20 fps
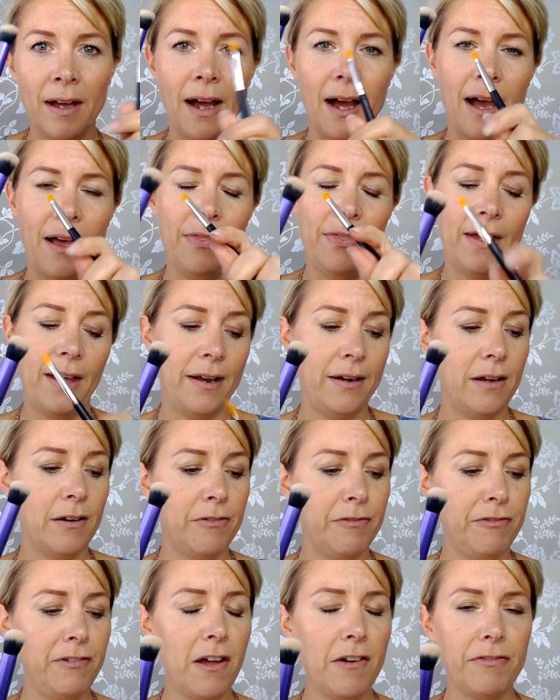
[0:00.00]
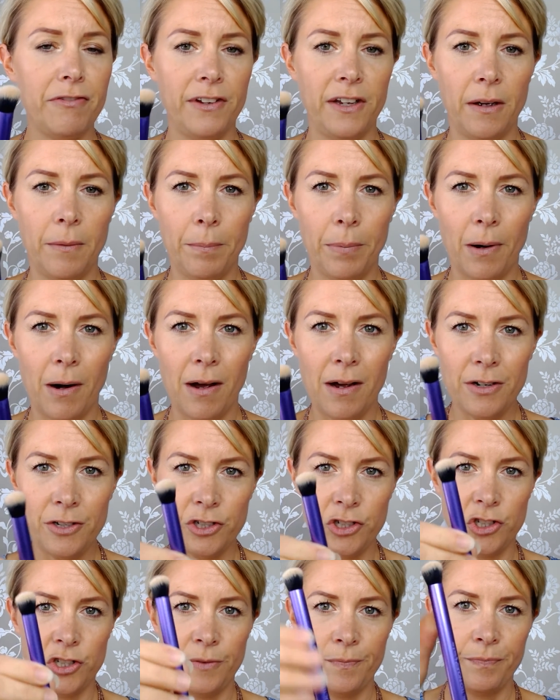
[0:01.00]
And then a fluffier
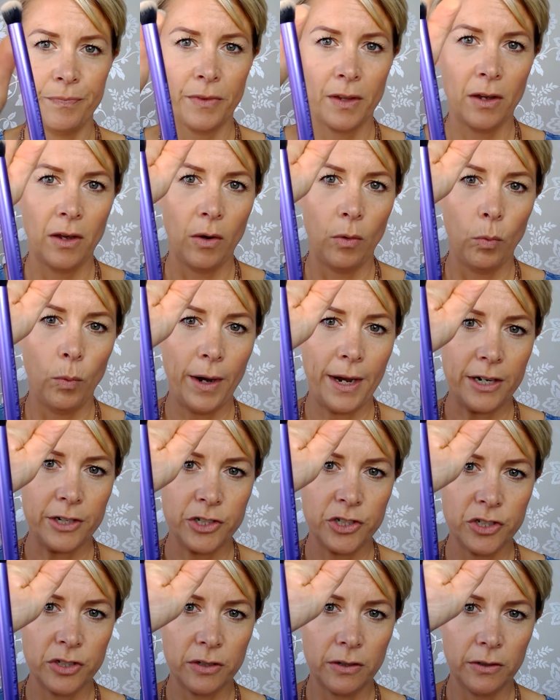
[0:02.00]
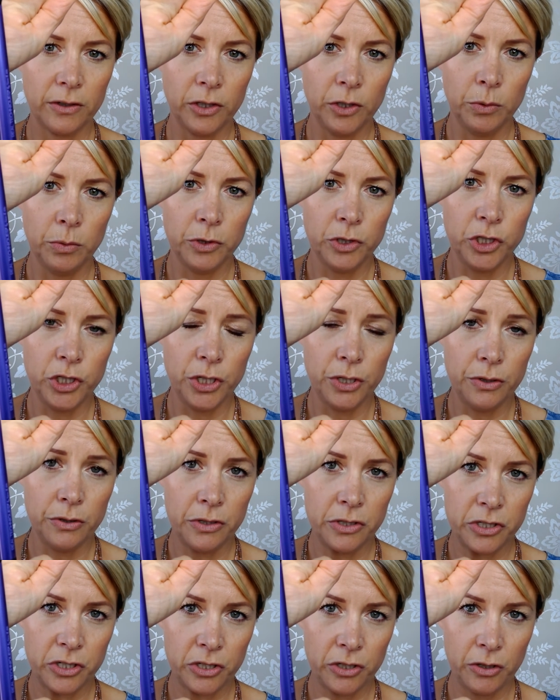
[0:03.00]
brush, which you would
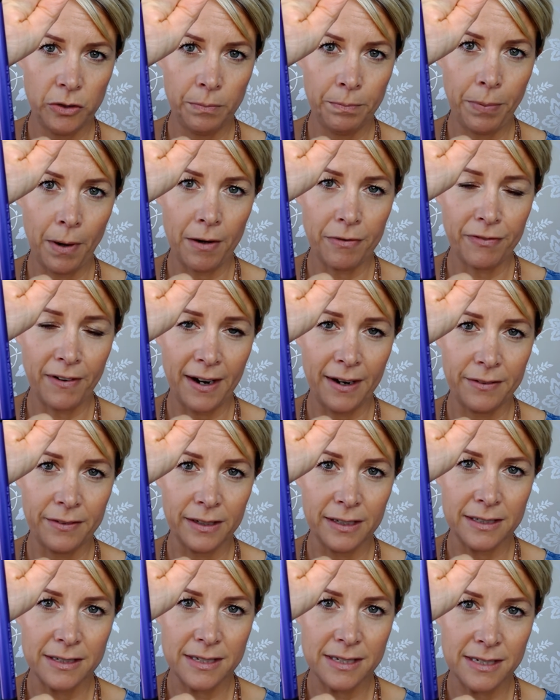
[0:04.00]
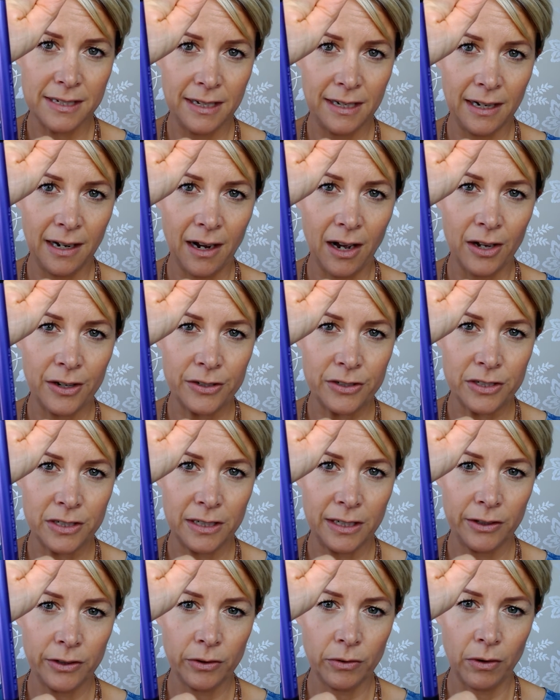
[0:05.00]
use to buff out the concealer
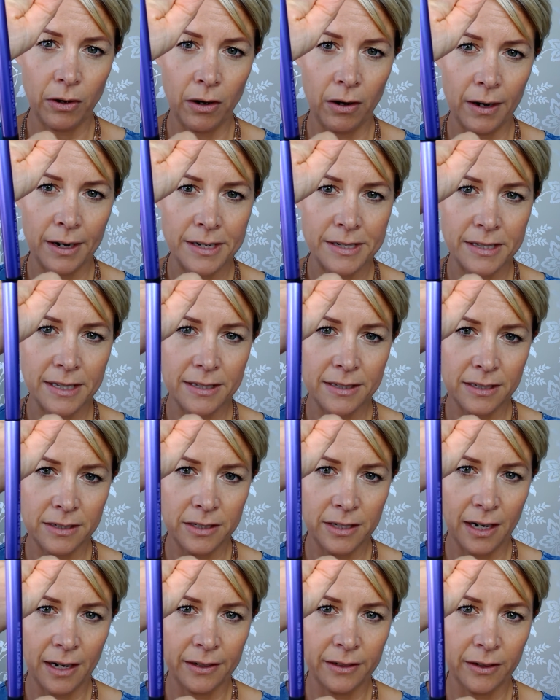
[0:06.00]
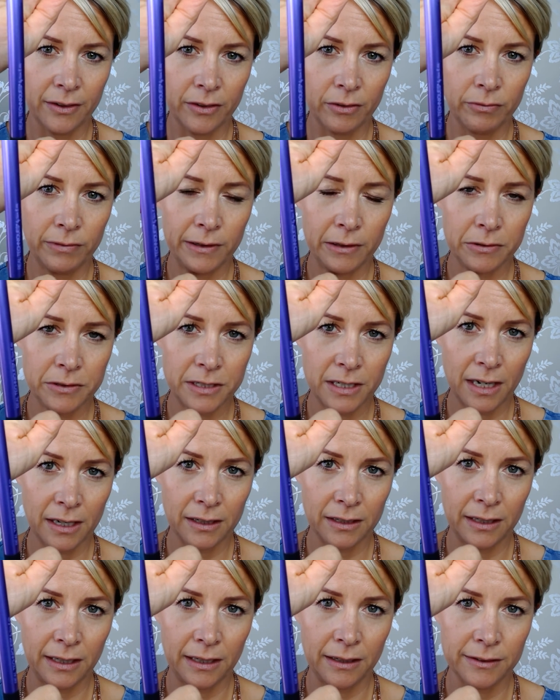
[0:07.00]
underneath your eyes. This is yet another Real
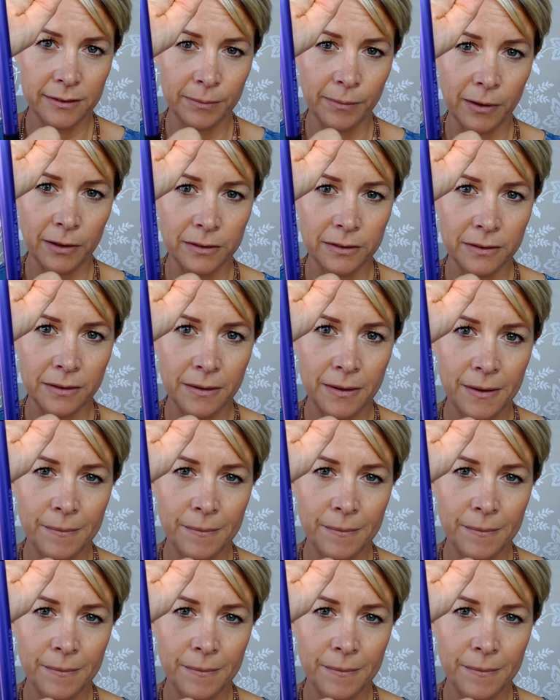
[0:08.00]
Techniques one.